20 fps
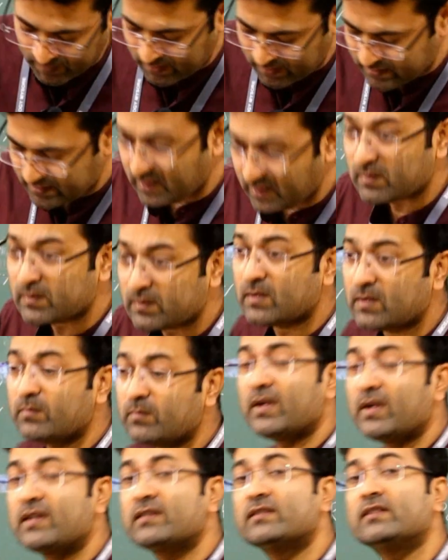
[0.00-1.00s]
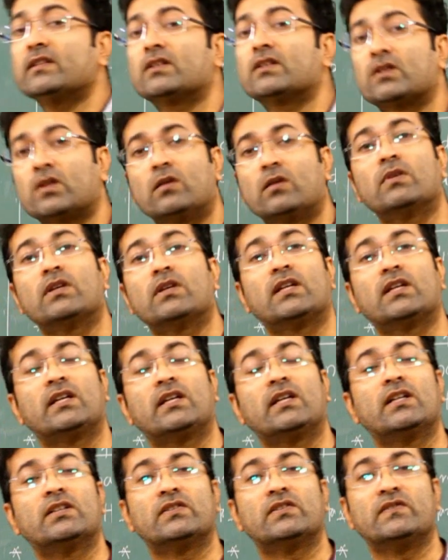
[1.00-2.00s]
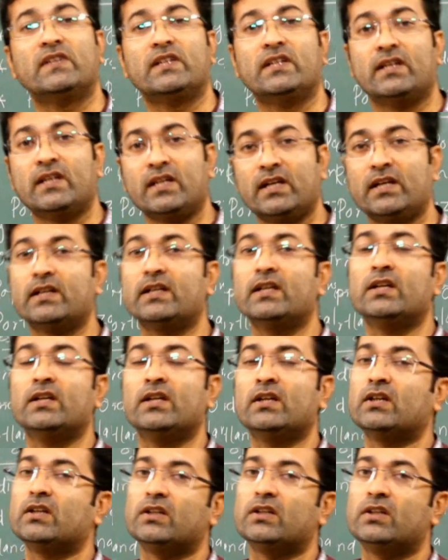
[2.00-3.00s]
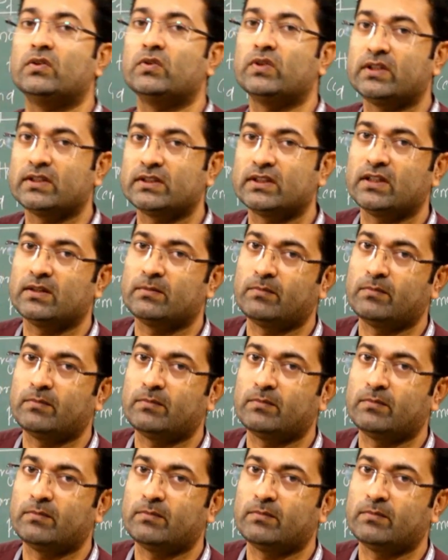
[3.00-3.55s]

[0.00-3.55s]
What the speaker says: some of the basic raw materials we need during the